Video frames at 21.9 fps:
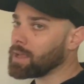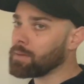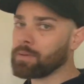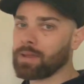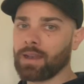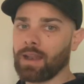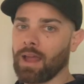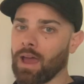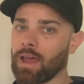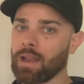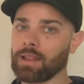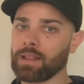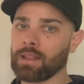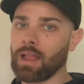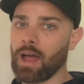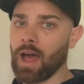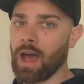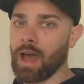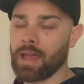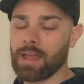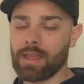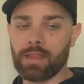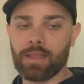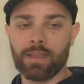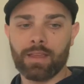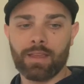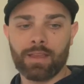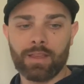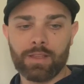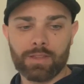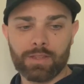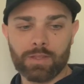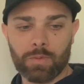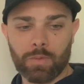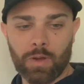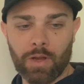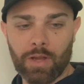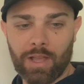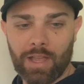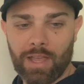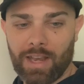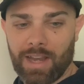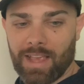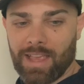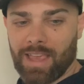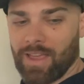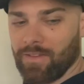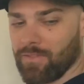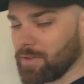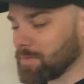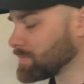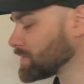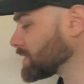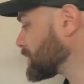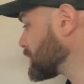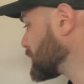but not a lot. So we're going to give him some